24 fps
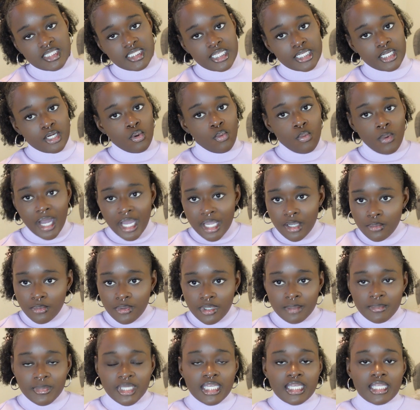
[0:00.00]
like a white
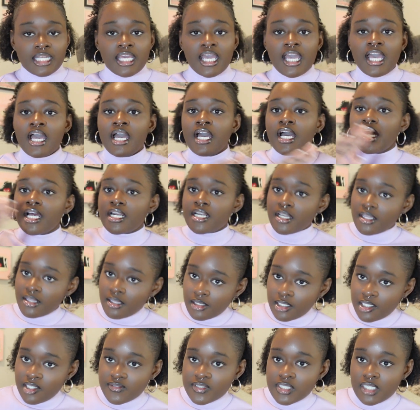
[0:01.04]
woman, another
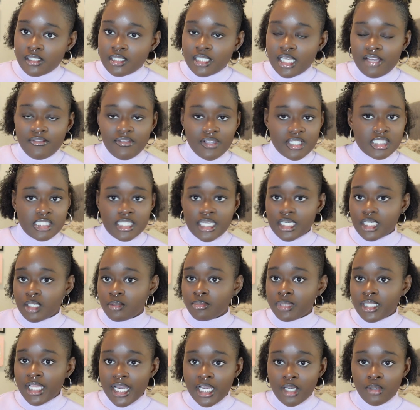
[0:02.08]
lives her life as like a
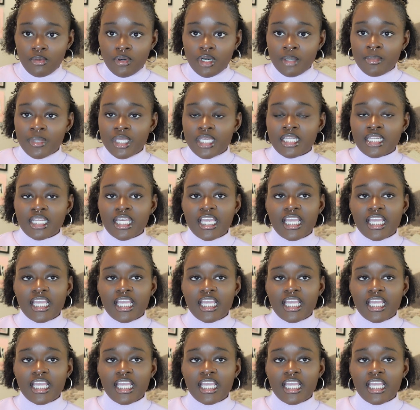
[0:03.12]
black woman,